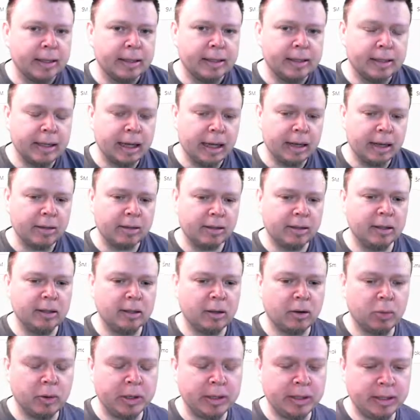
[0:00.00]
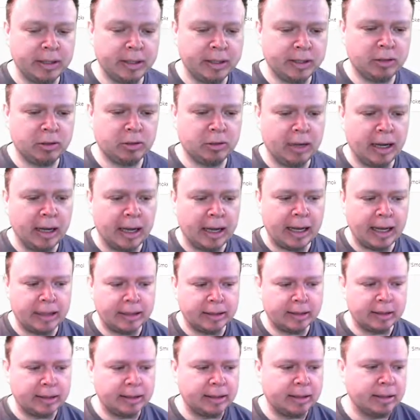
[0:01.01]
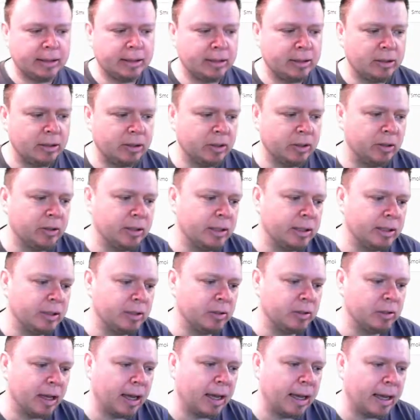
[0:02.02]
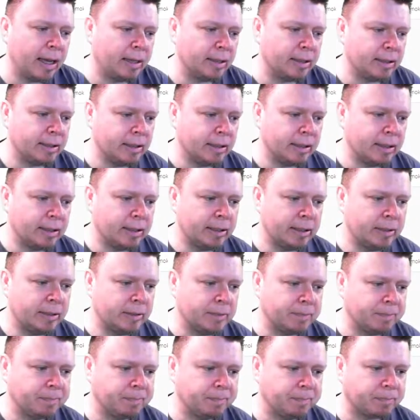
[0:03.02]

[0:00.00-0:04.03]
The other thing that we need to add is you need to add in